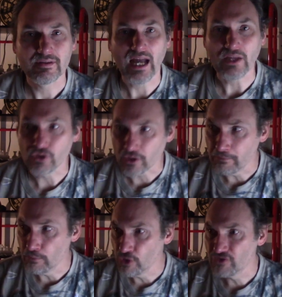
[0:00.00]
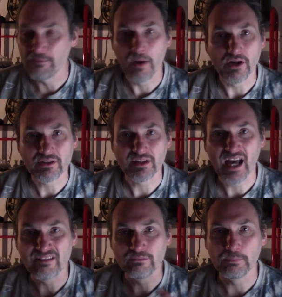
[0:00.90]
And you can move about and
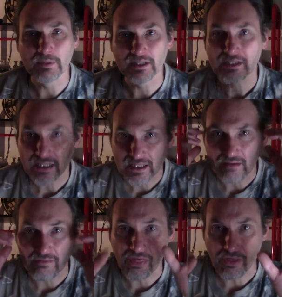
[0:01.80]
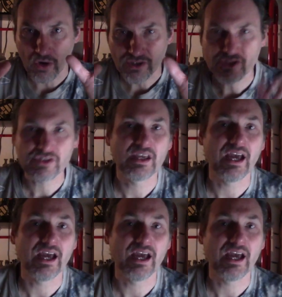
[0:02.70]
have mobility and have thoughts